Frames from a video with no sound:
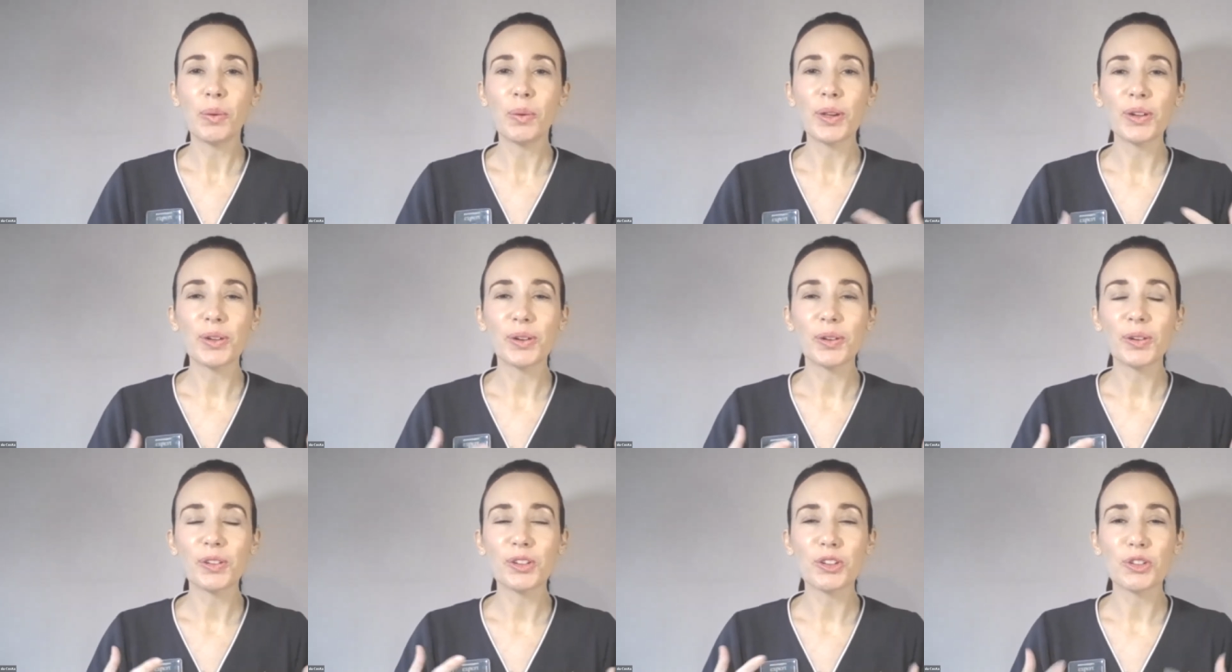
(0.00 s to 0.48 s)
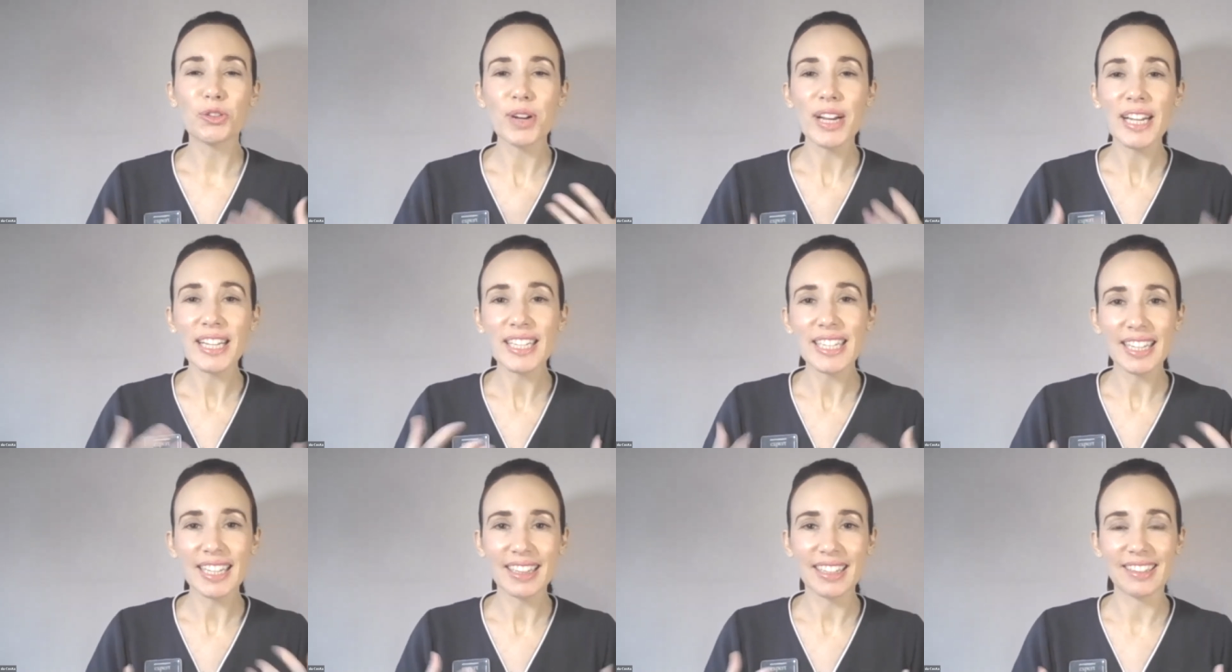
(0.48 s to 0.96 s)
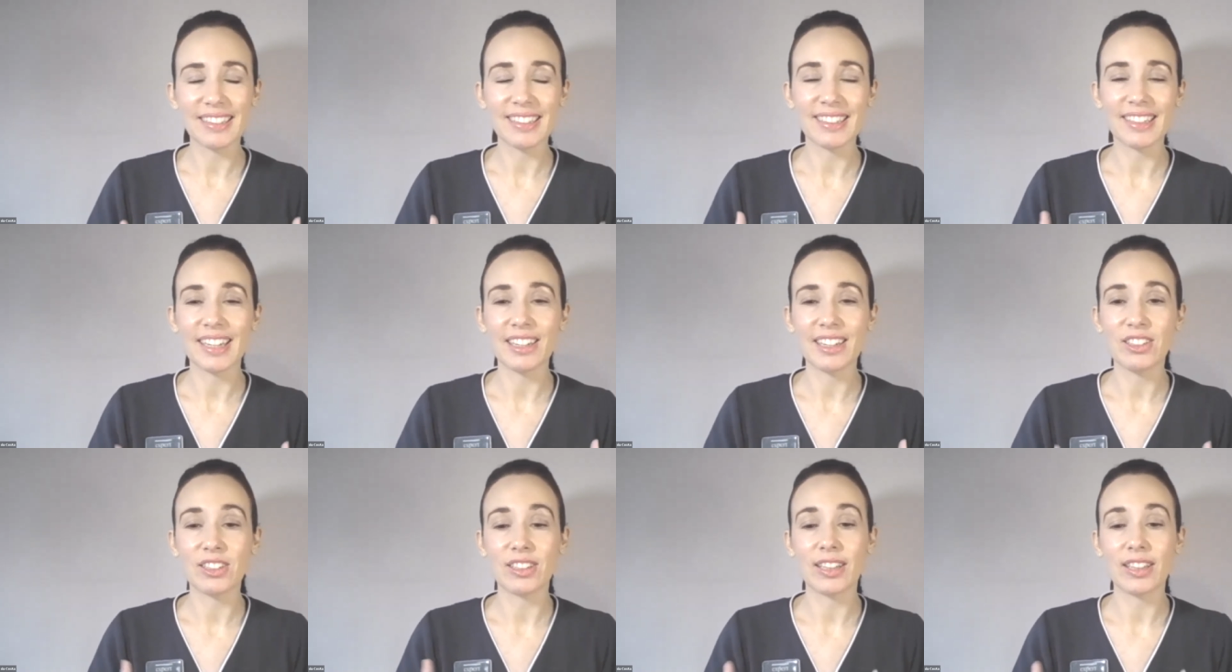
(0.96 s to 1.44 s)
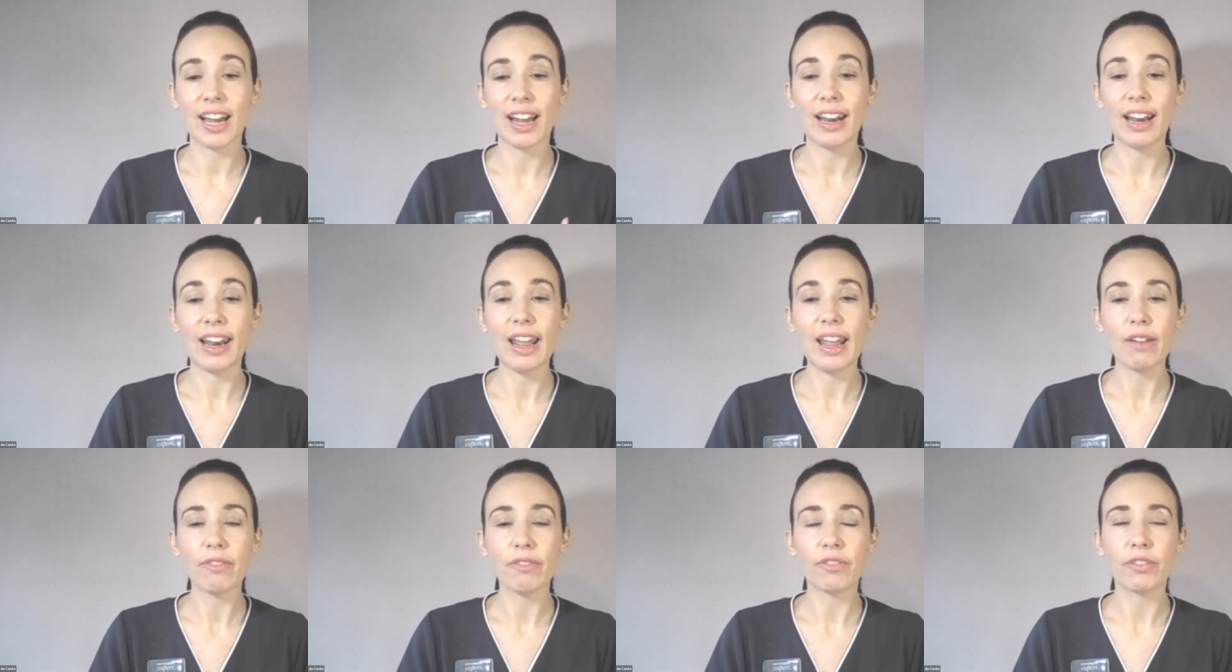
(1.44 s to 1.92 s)
when you're treating the skin to that
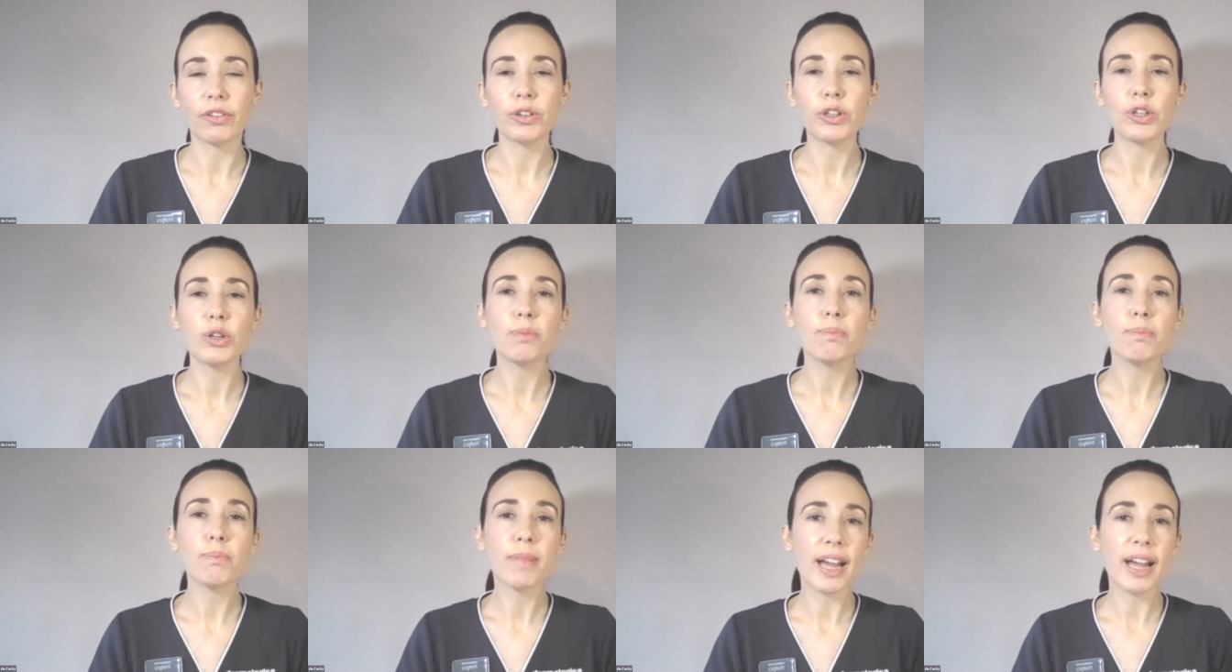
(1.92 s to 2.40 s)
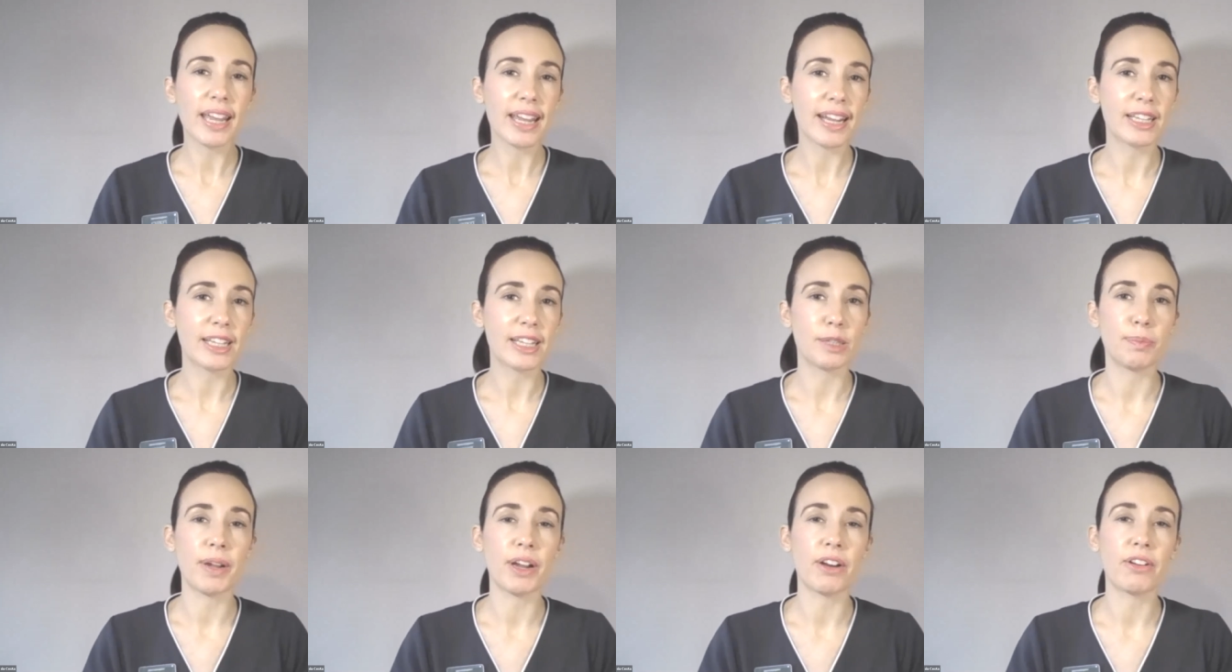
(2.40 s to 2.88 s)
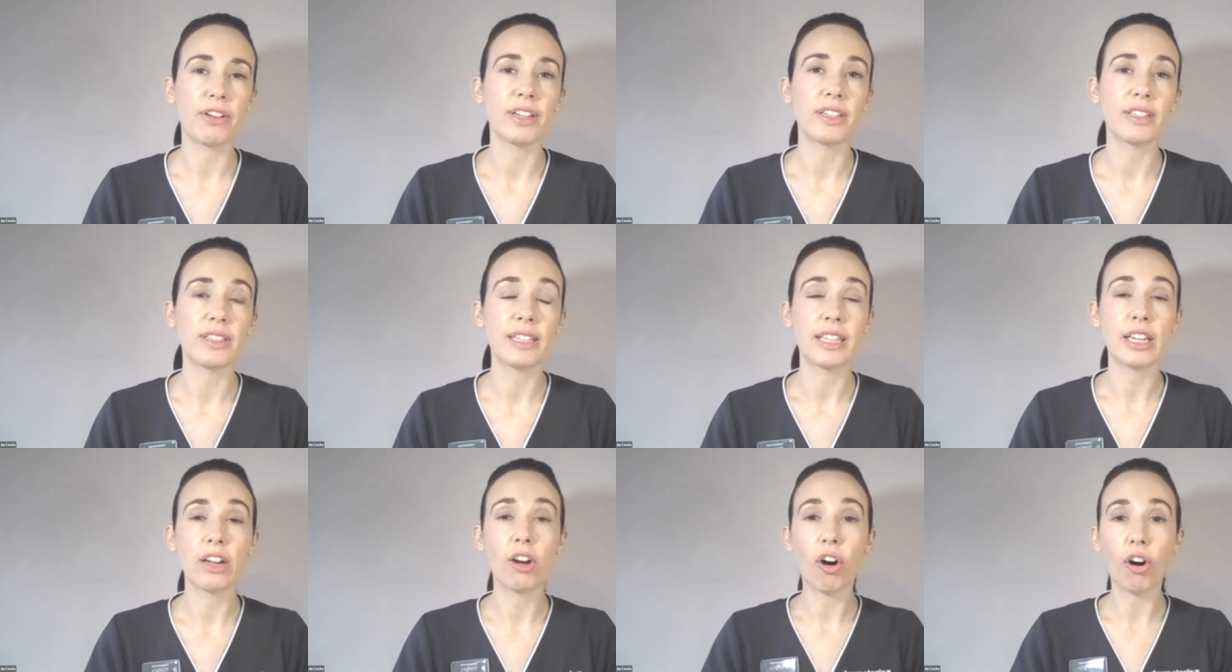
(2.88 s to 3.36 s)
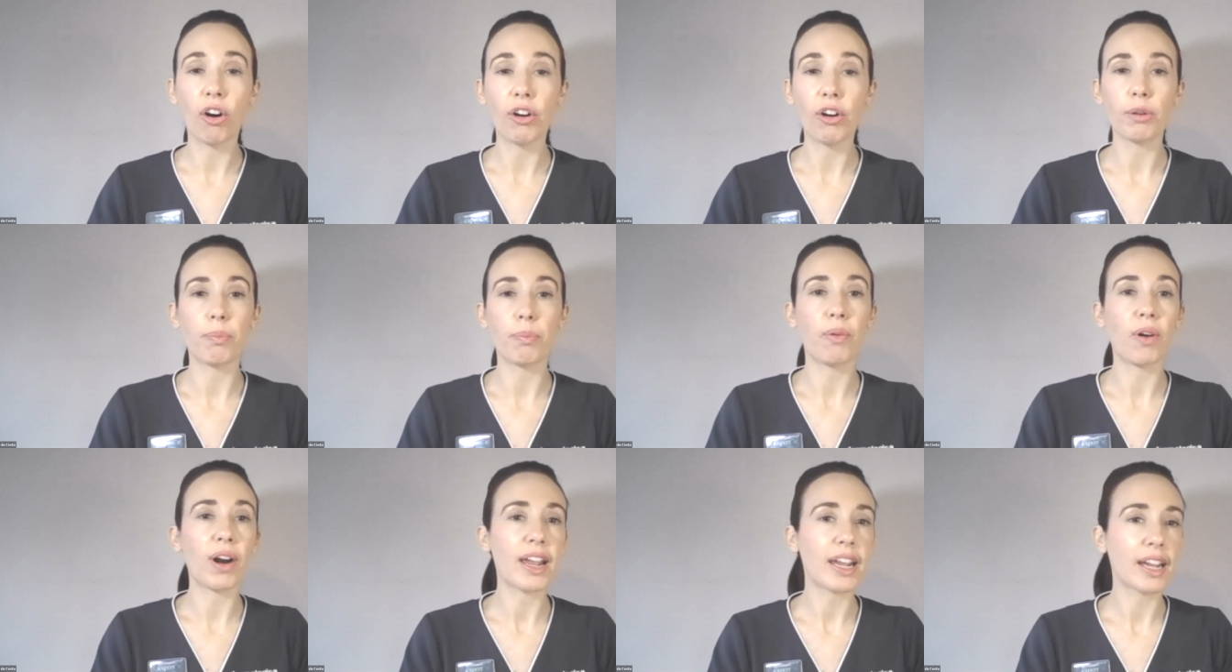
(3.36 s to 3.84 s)
level, you may experience the
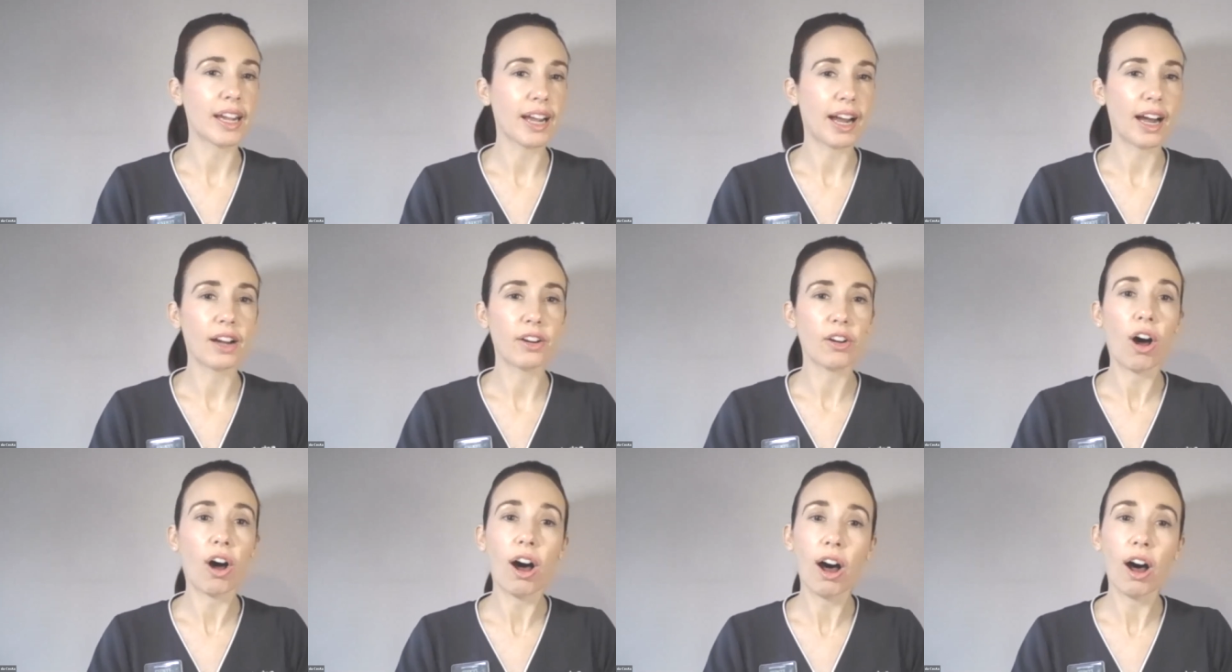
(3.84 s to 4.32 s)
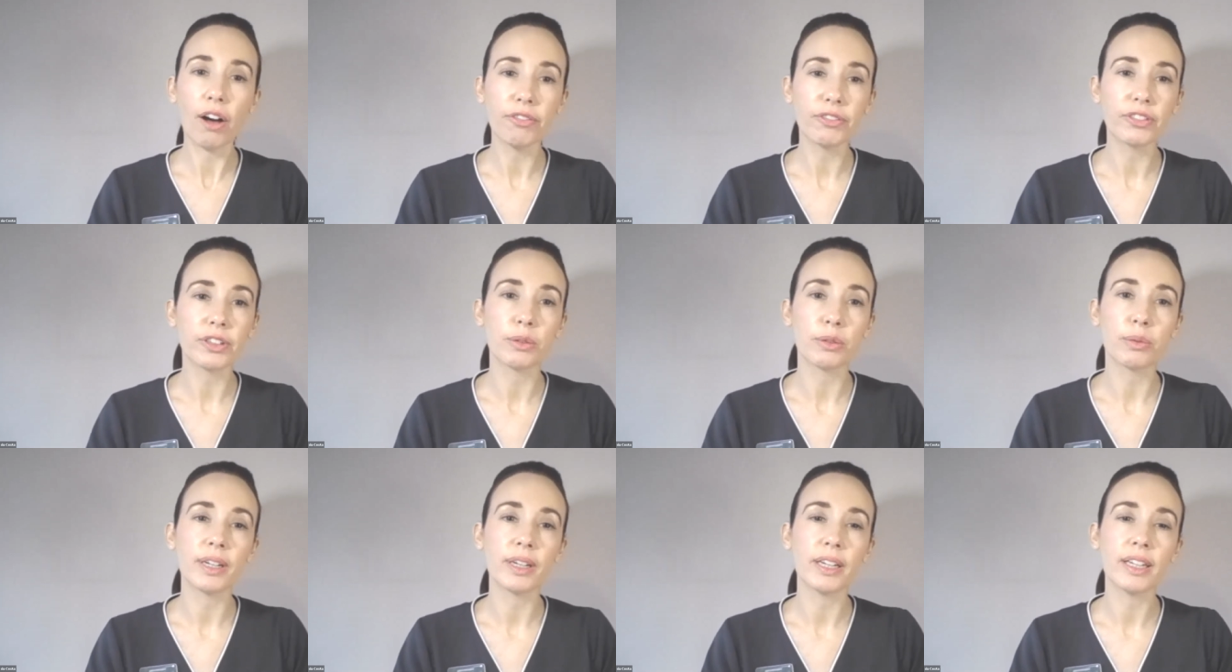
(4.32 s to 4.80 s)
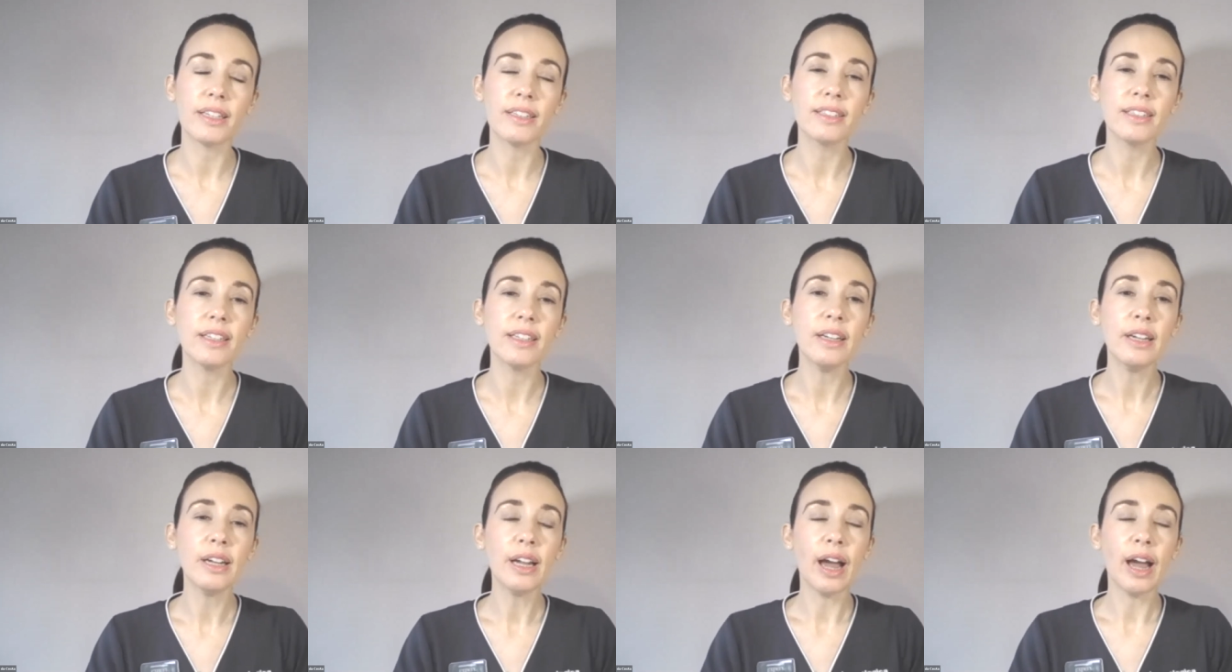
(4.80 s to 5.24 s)
odd breakout afterwards.